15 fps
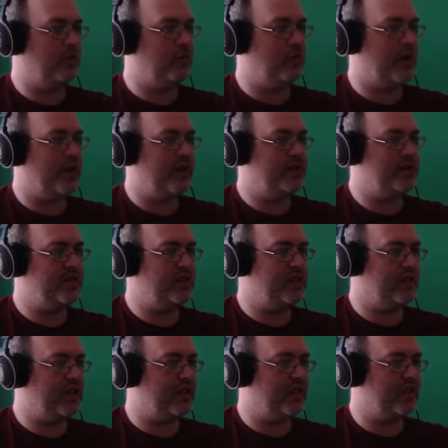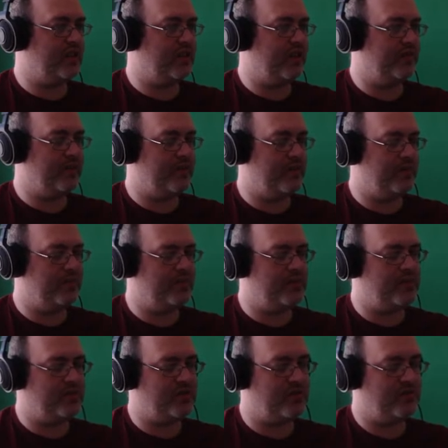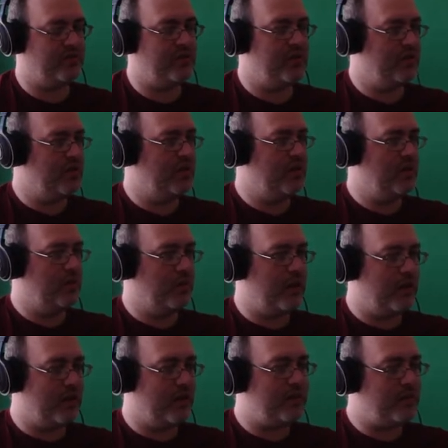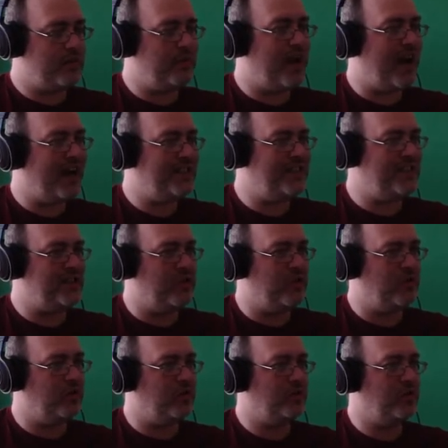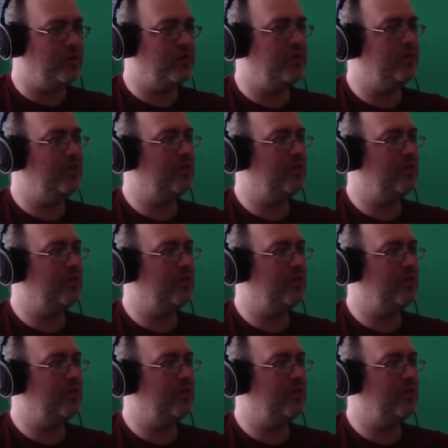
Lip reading: and Y and C to lengthen the left and right beams. Well, that would have been handy to know.